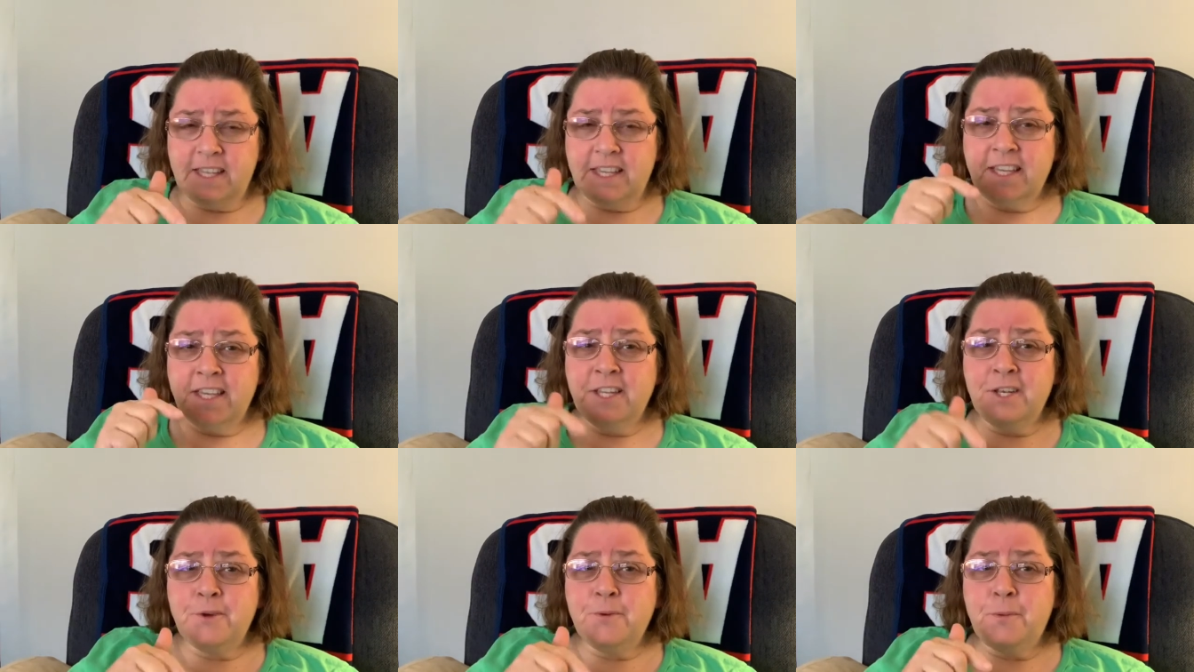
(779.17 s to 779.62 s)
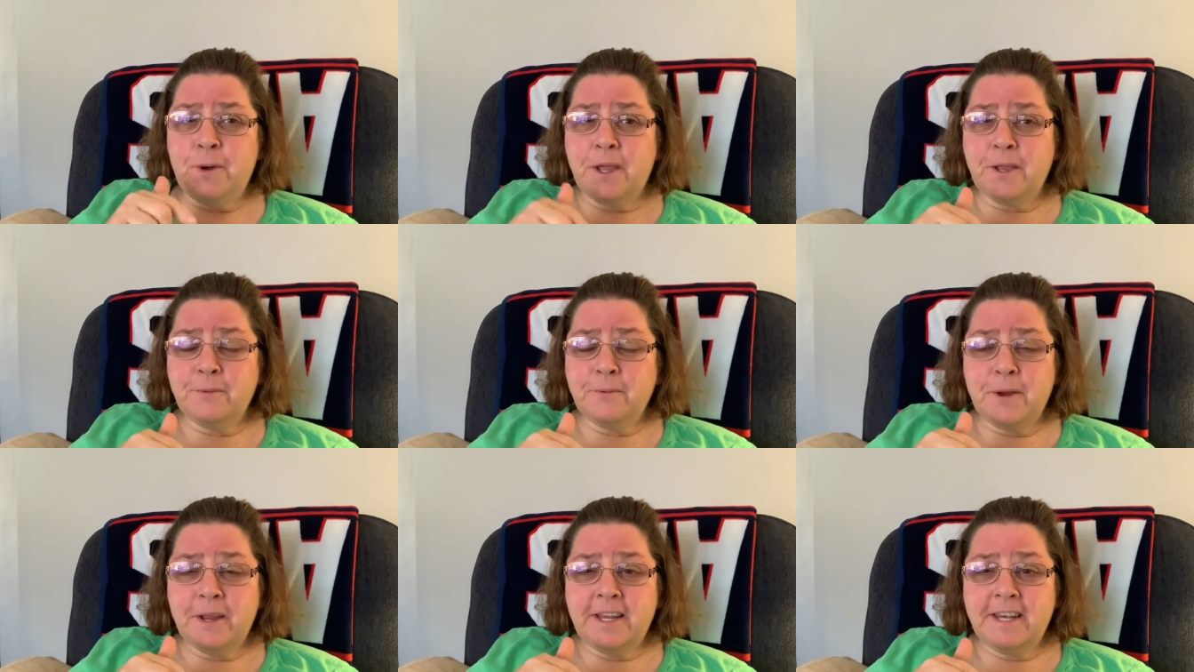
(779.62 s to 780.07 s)
in a way
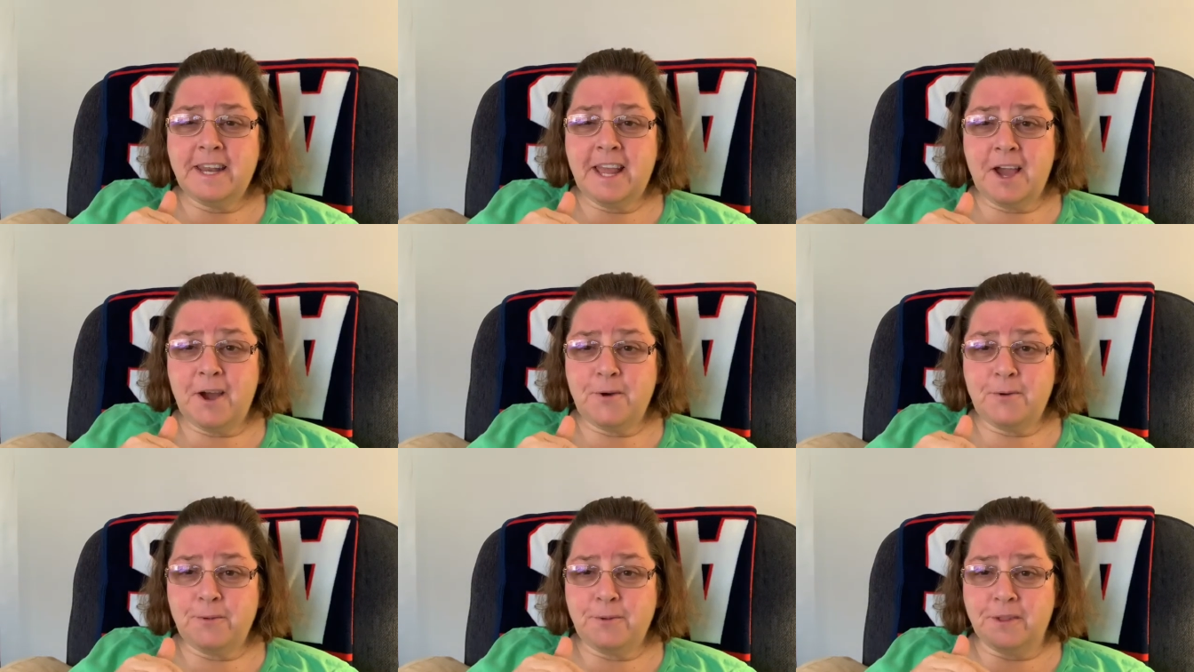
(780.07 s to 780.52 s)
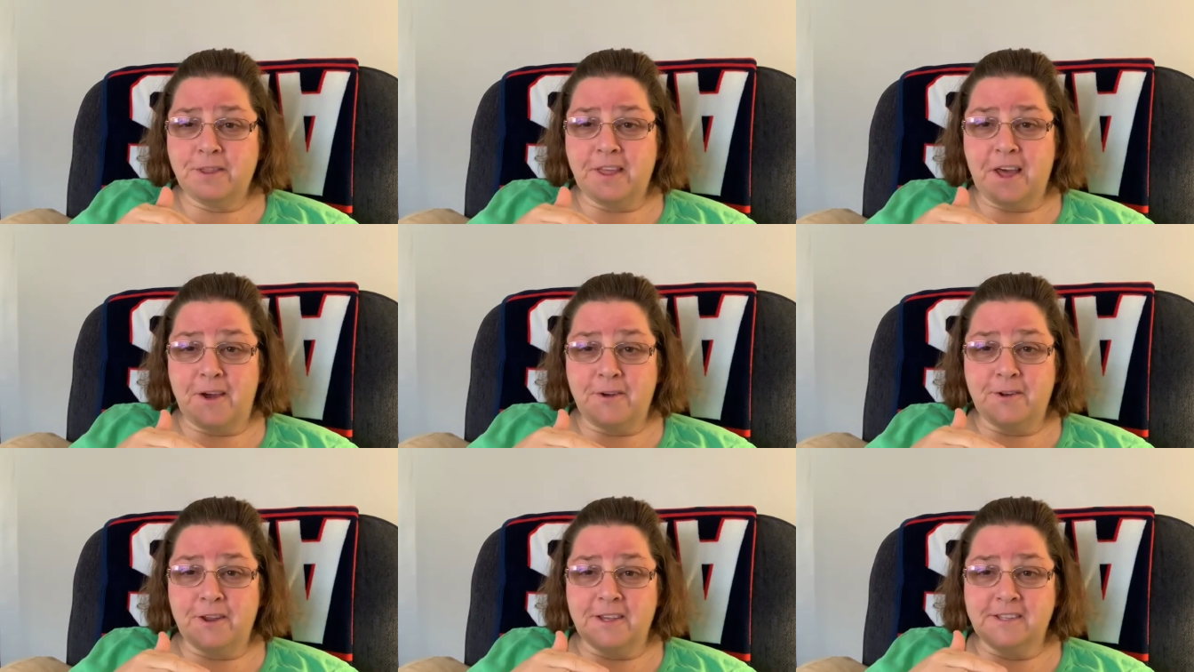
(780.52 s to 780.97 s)
right now,
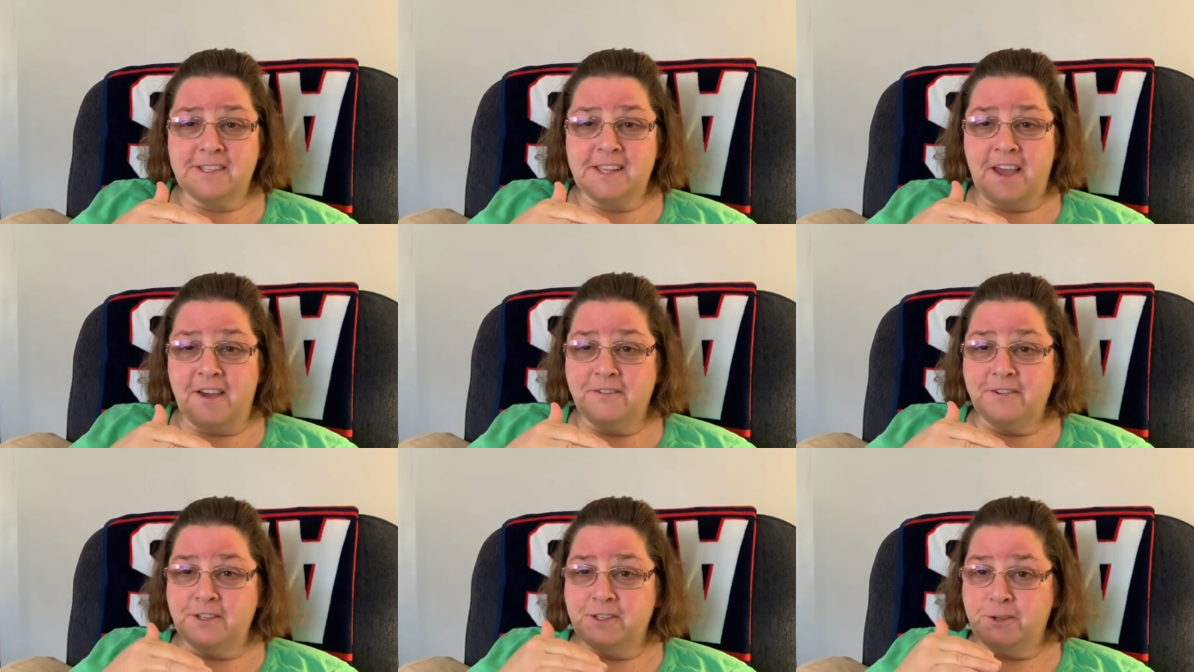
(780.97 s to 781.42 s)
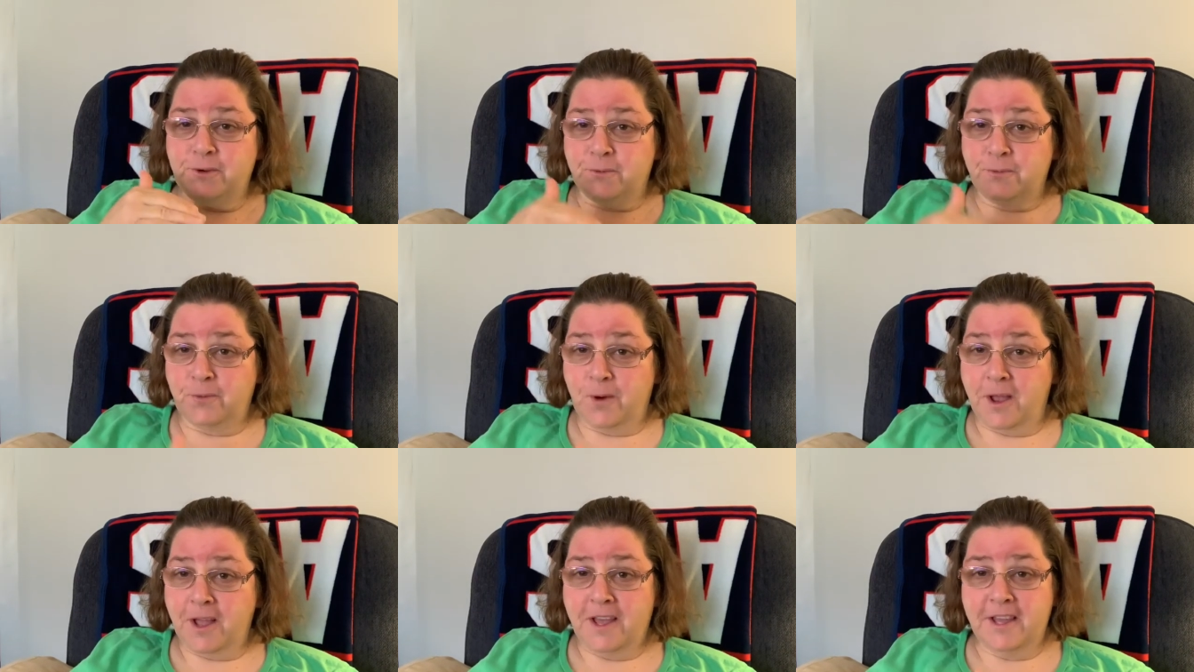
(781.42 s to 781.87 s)
without us having to
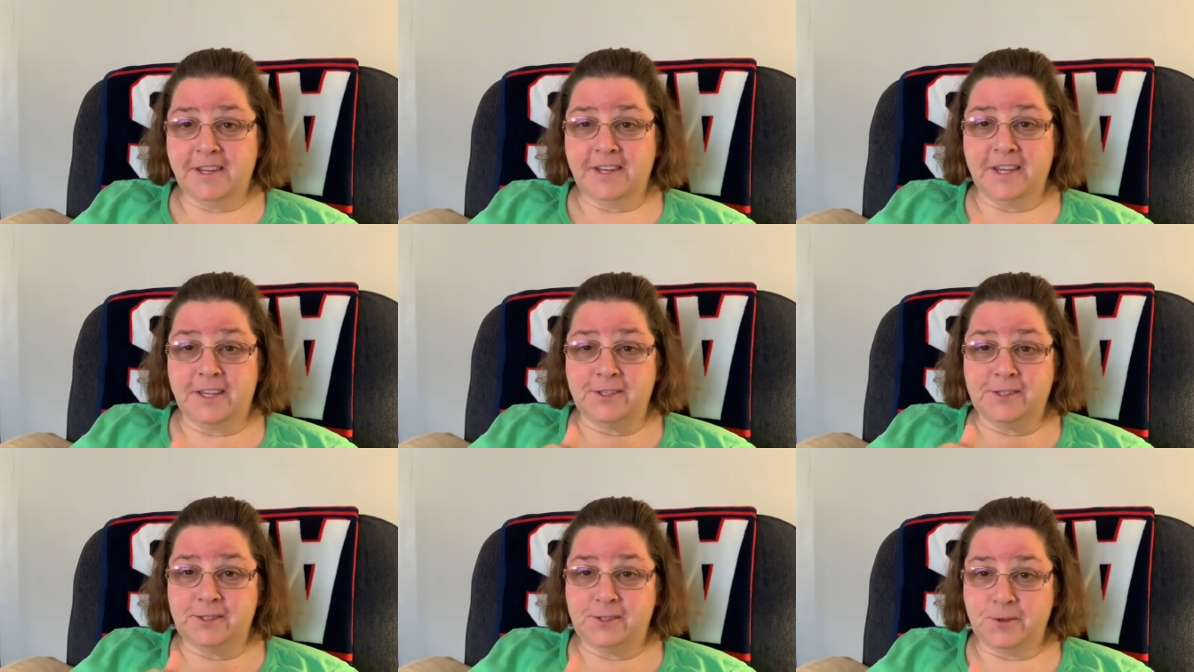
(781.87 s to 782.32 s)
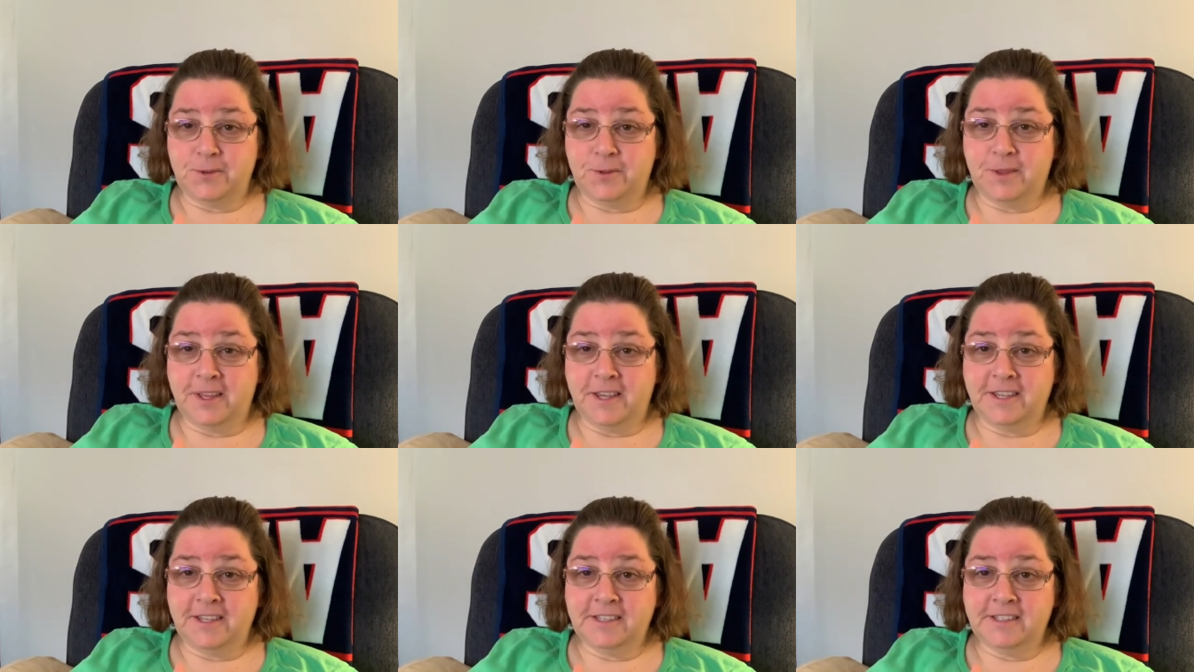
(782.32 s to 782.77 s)
run and do
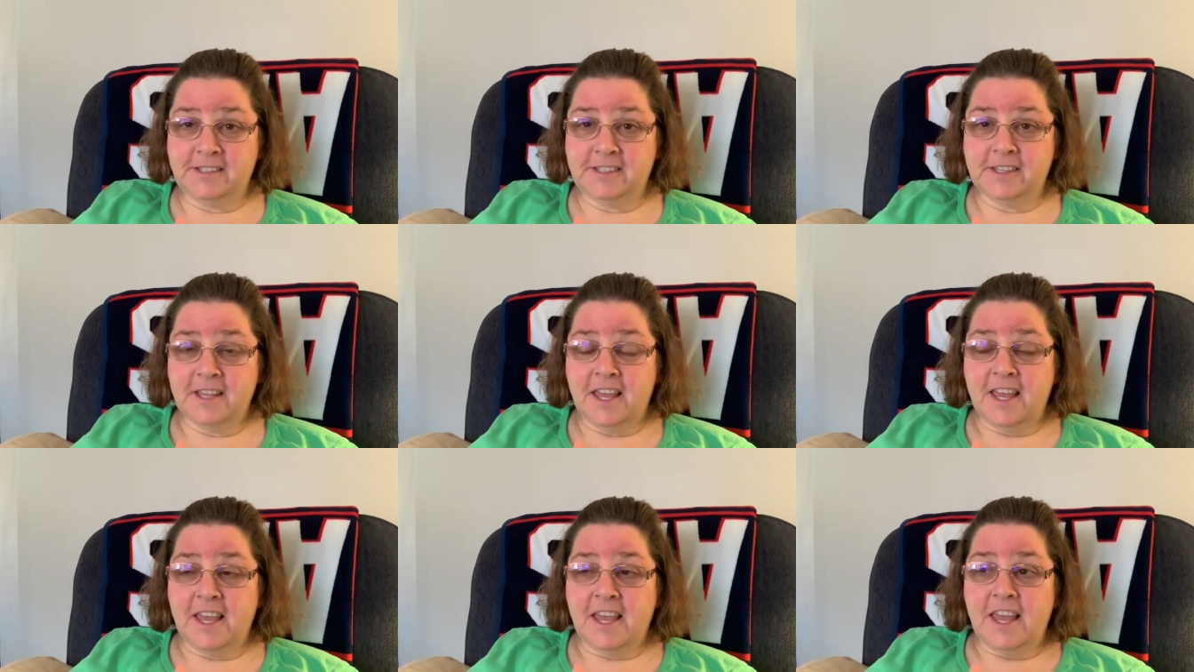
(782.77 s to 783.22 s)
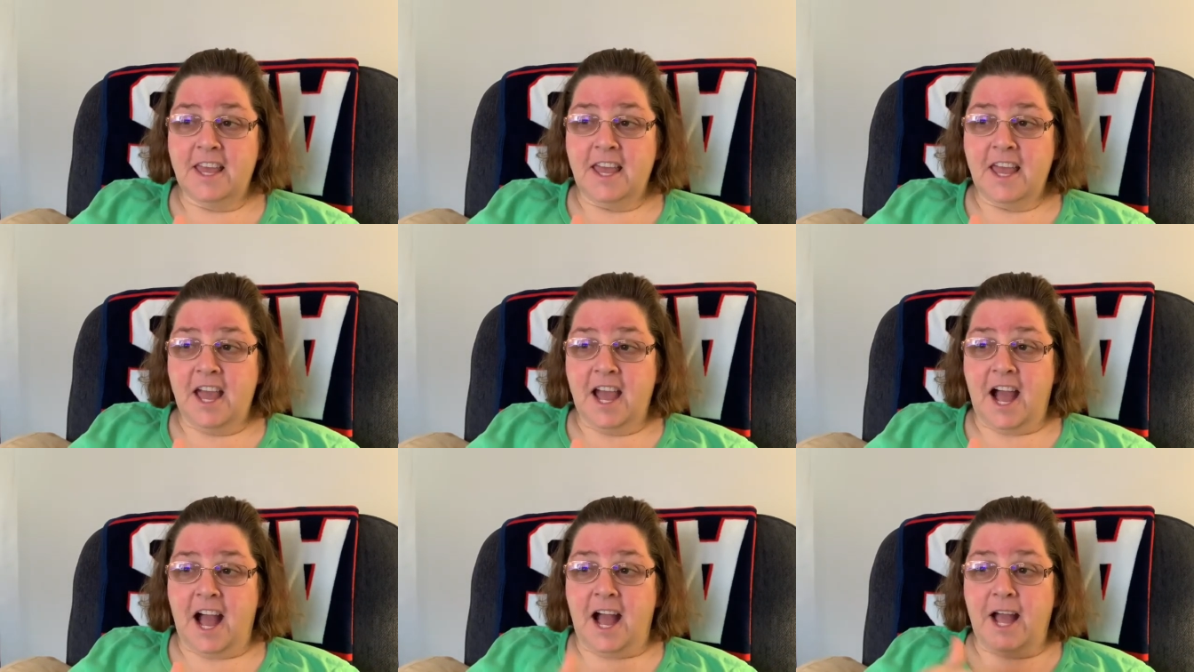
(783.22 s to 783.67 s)
things,
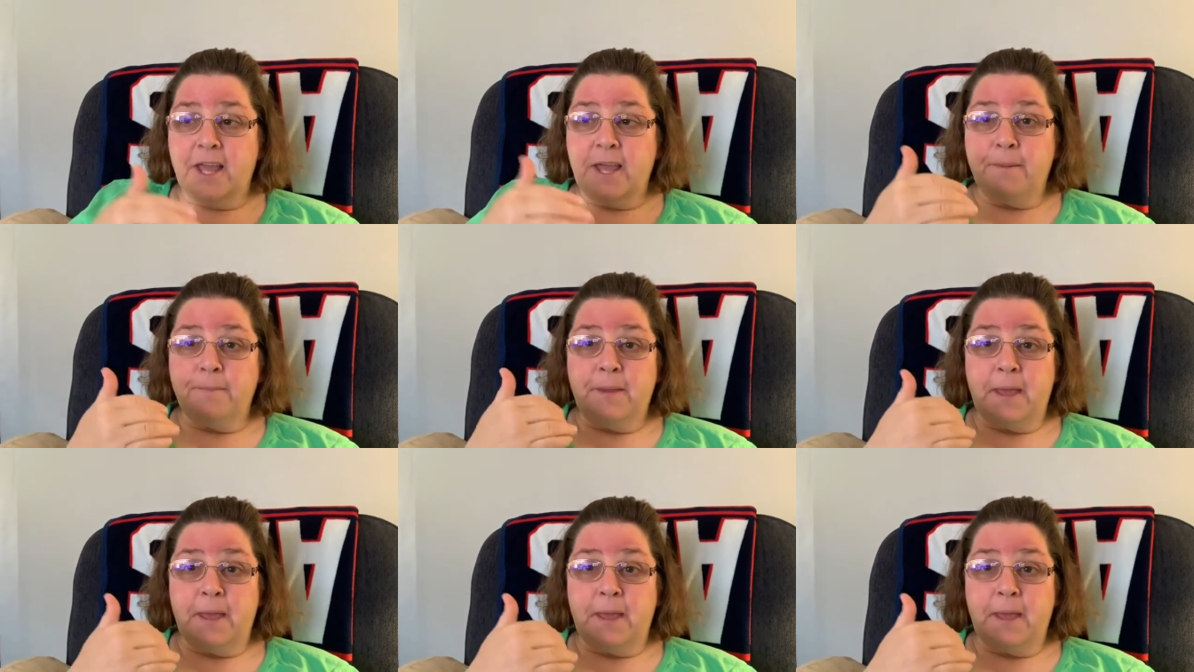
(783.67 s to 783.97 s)
I am